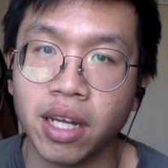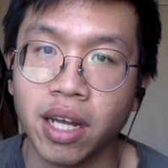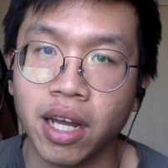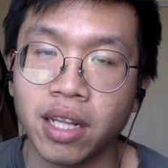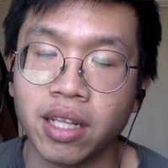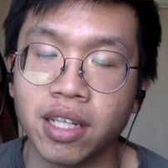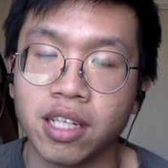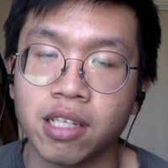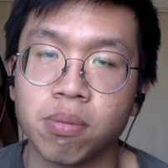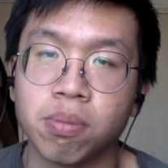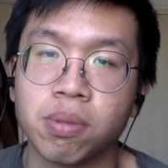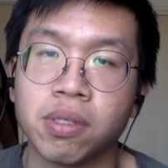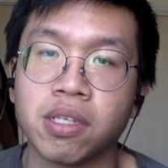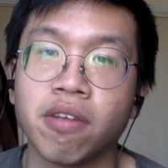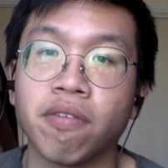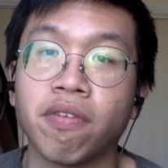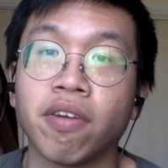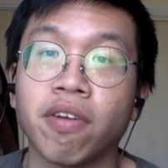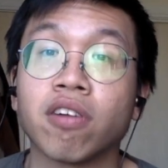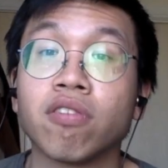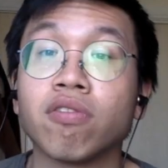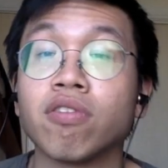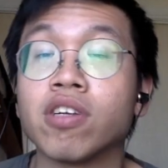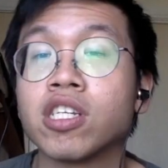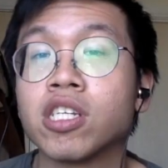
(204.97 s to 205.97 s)
and the
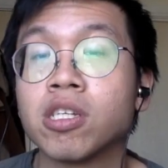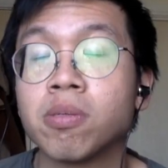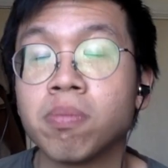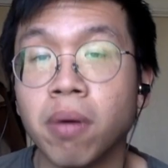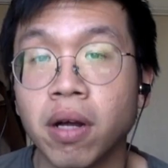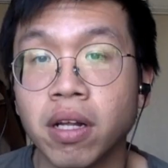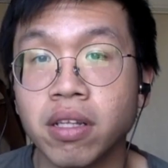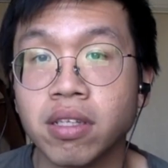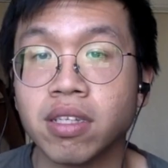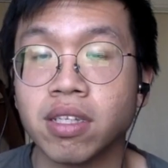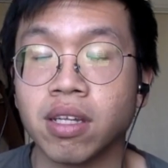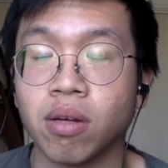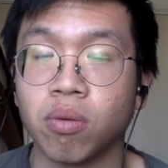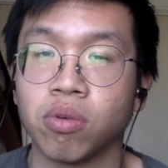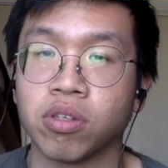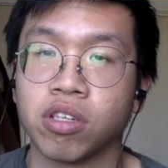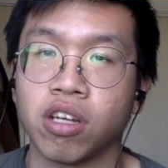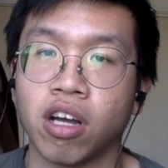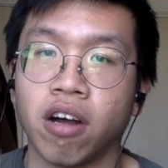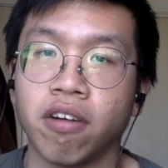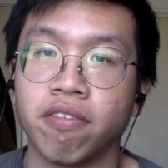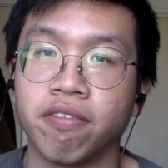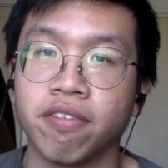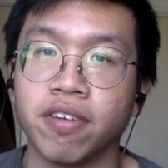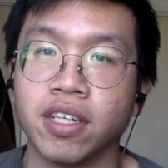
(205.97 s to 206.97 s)
specific response that was
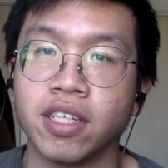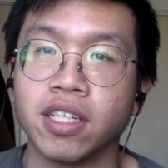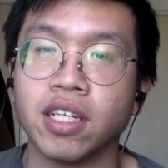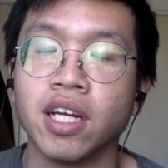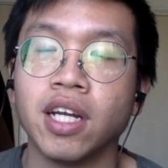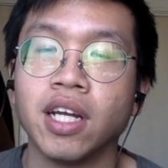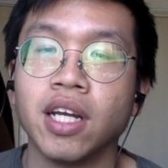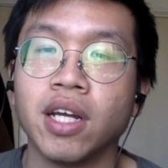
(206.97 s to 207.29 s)
offered